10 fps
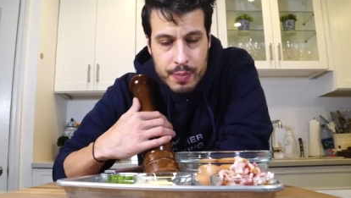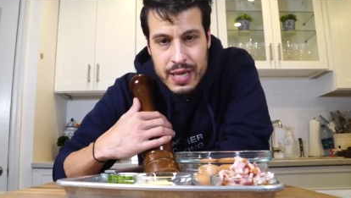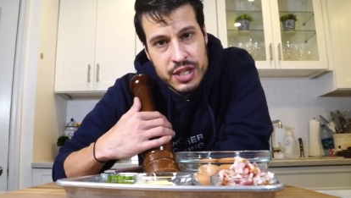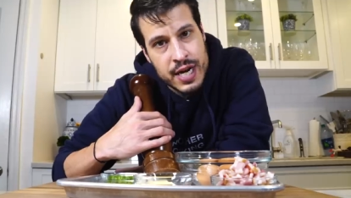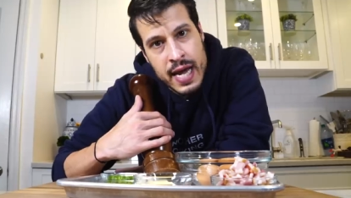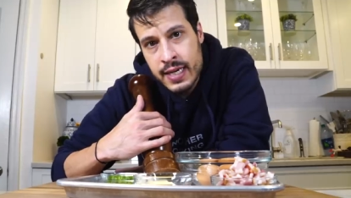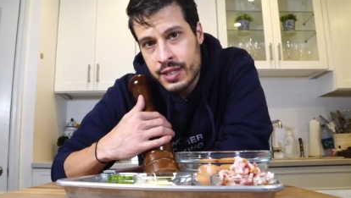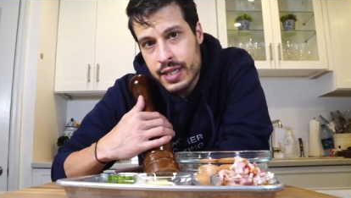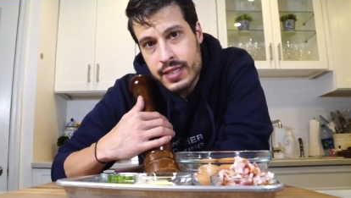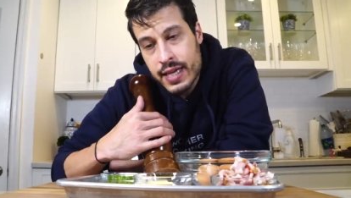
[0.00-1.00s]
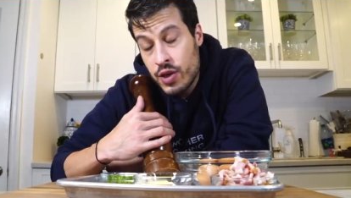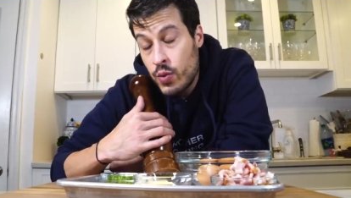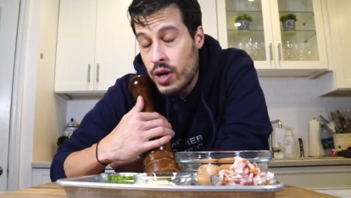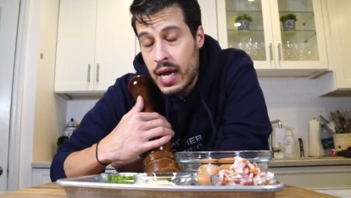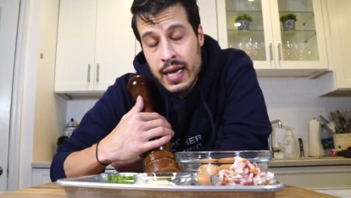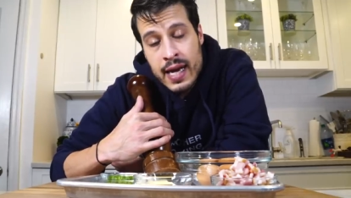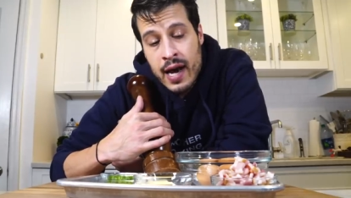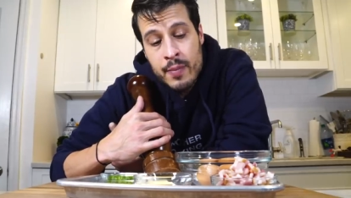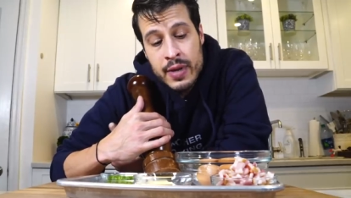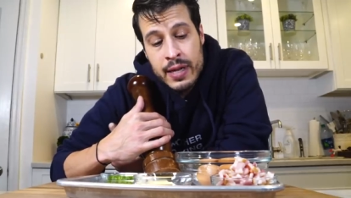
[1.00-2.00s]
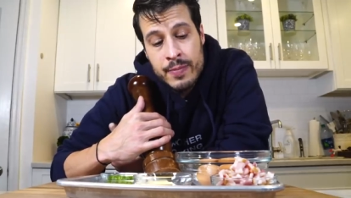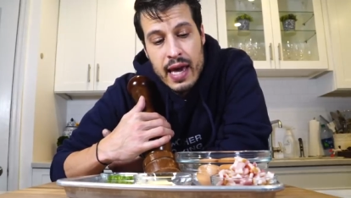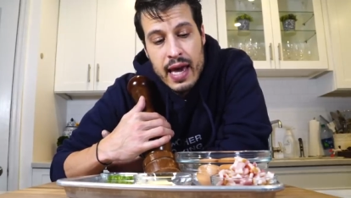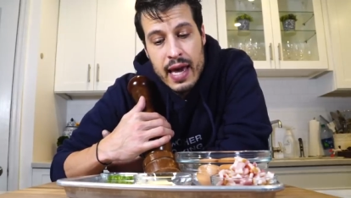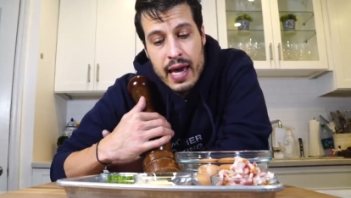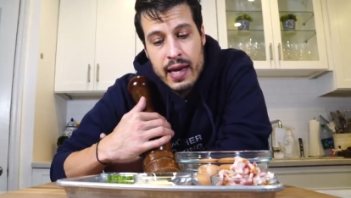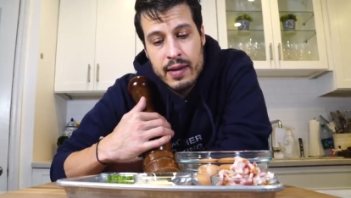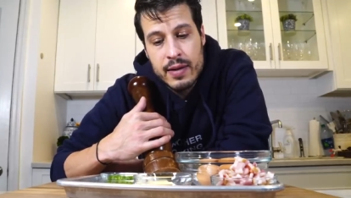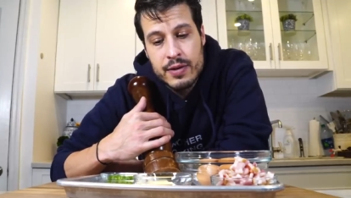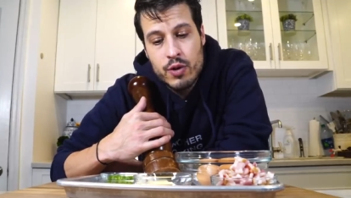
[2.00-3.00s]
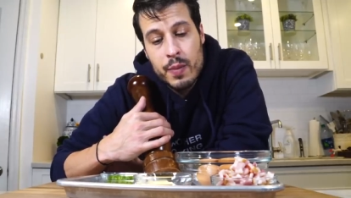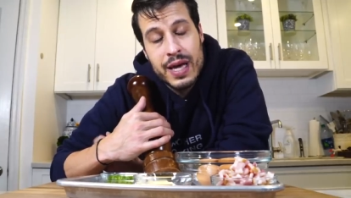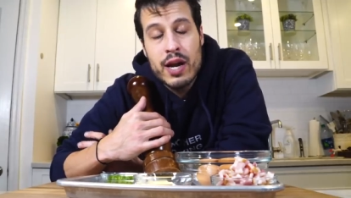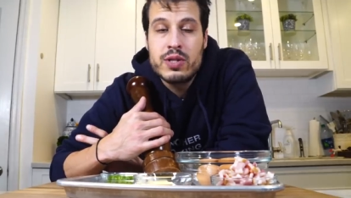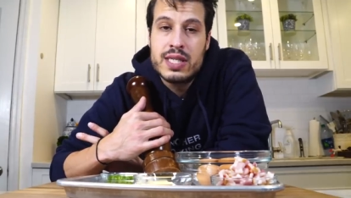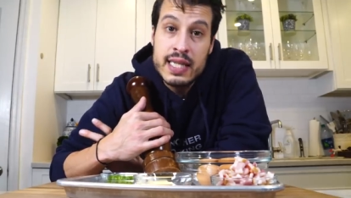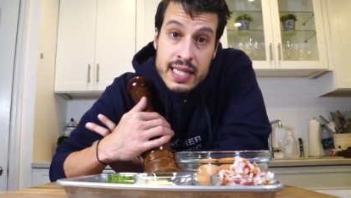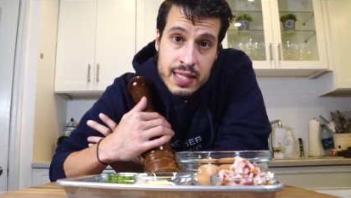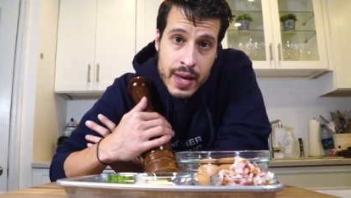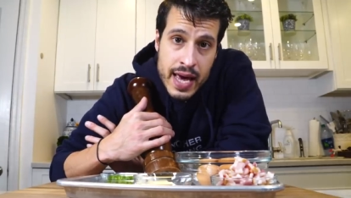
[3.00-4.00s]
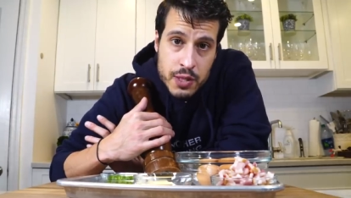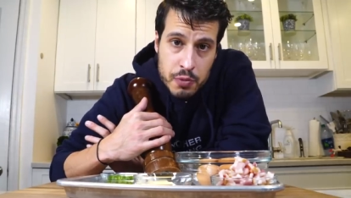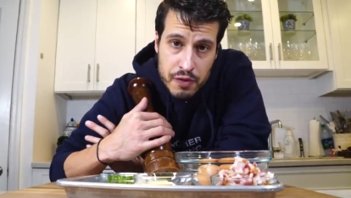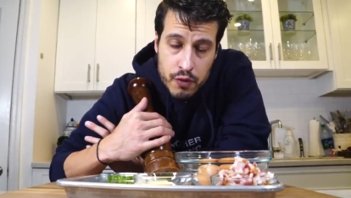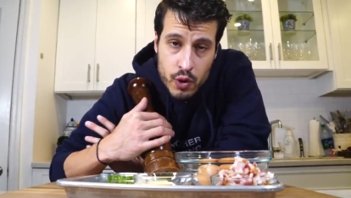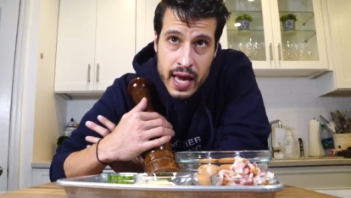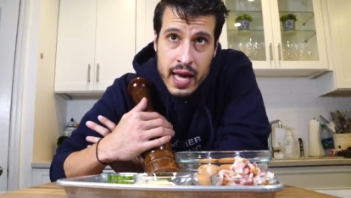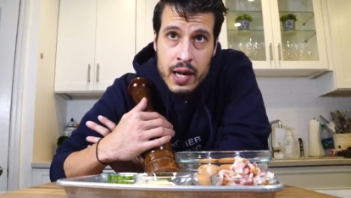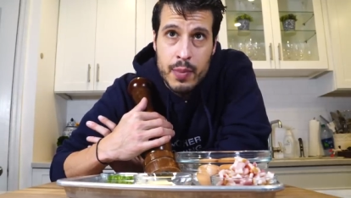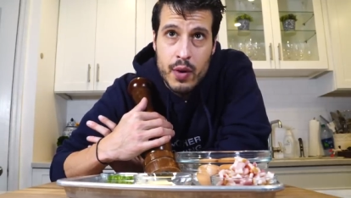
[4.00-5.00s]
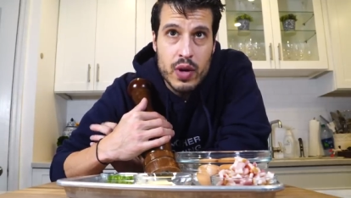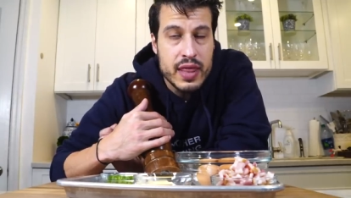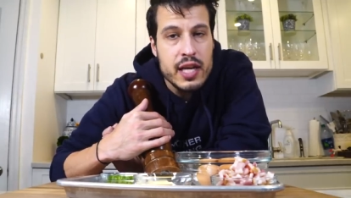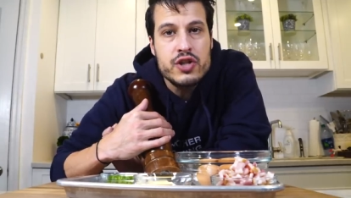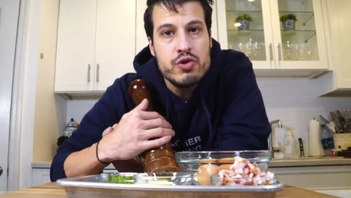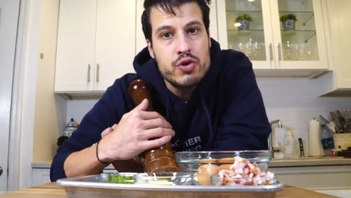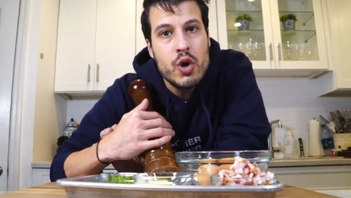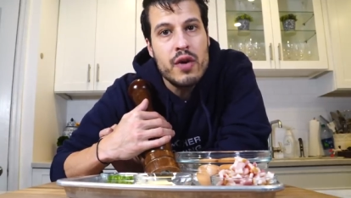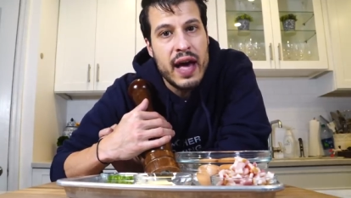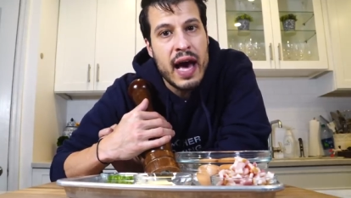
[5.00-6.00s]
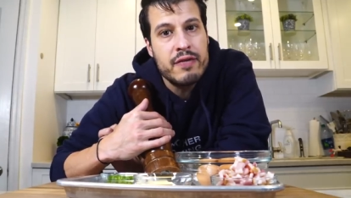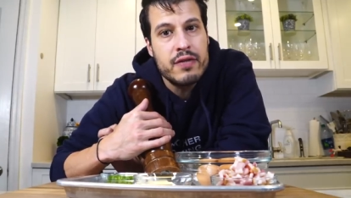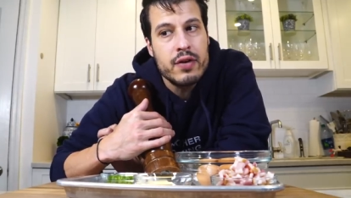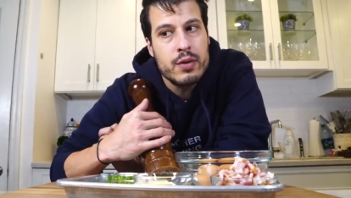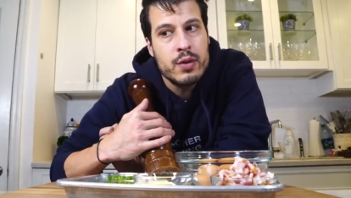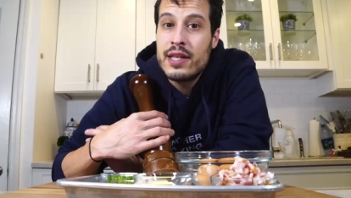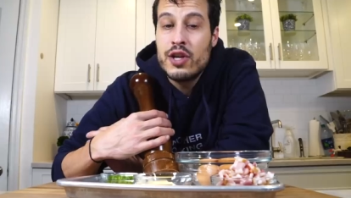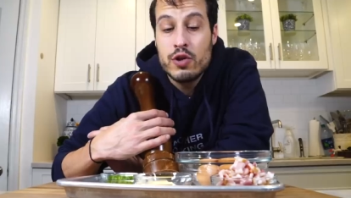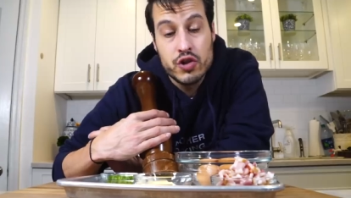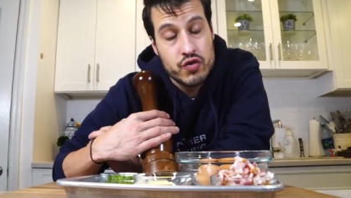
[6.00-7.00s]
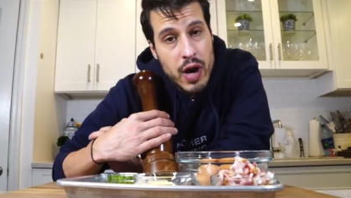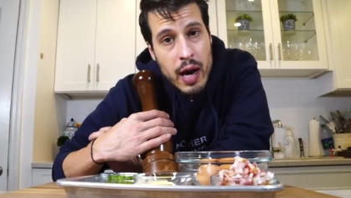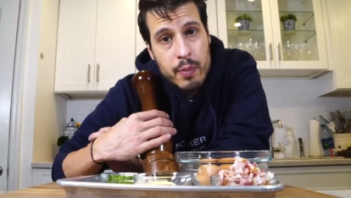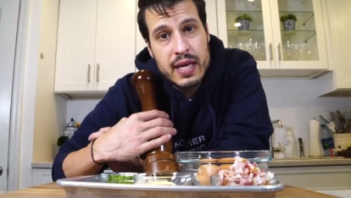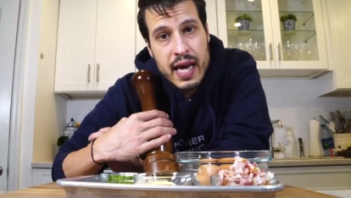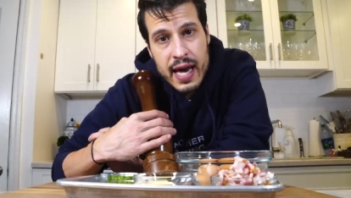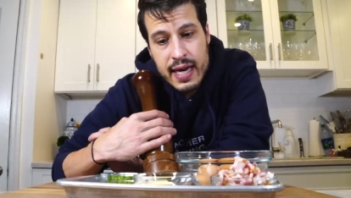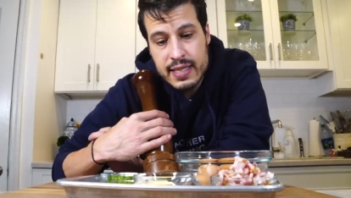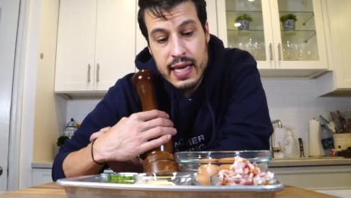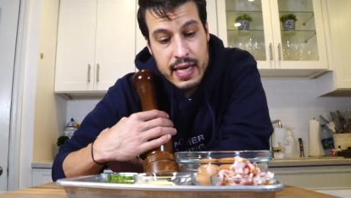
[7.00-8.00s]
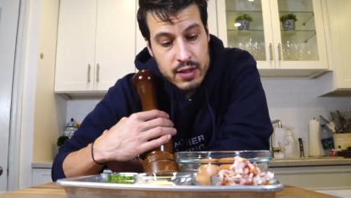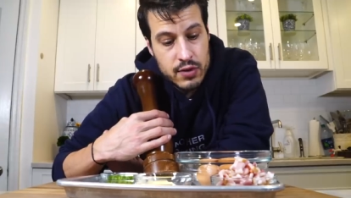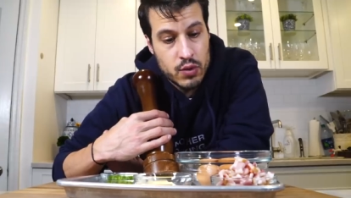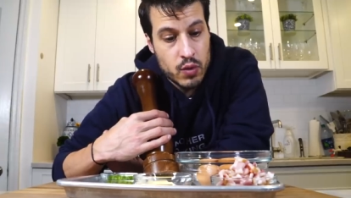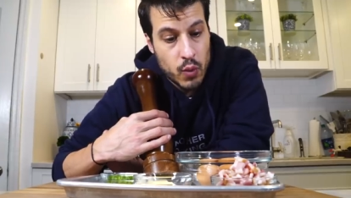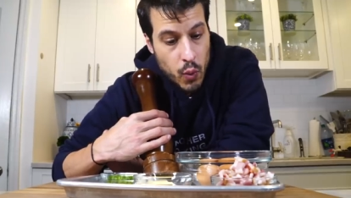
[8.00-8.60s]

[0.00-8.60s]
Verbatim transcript: beat your eggs just like you would any omelet, and normally I don't season my eggs beforehand, but with this you sort of have to, and you drop the eggs into the